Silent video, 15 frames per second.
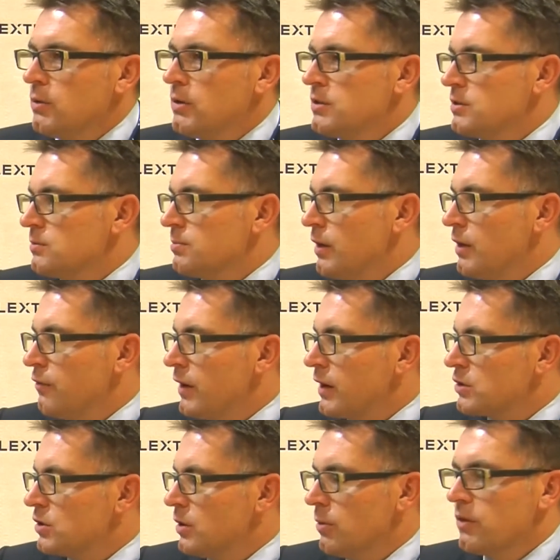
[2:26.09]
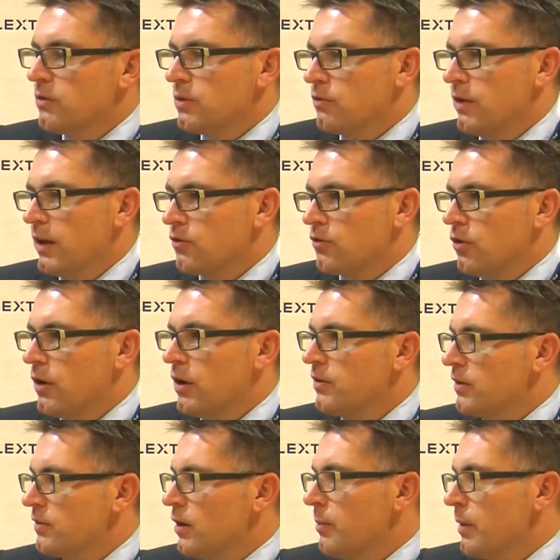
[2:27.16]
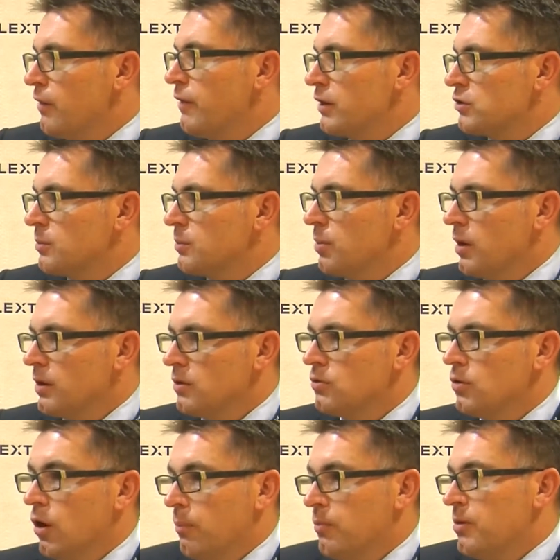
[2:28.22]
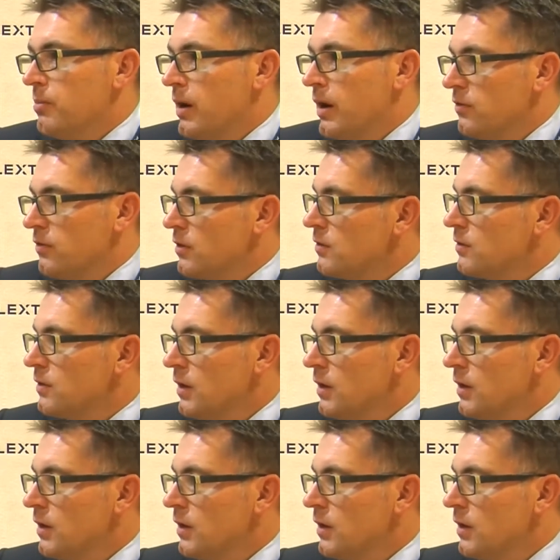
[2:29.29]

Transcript: with Flextronics as our manufacturing partner to optimize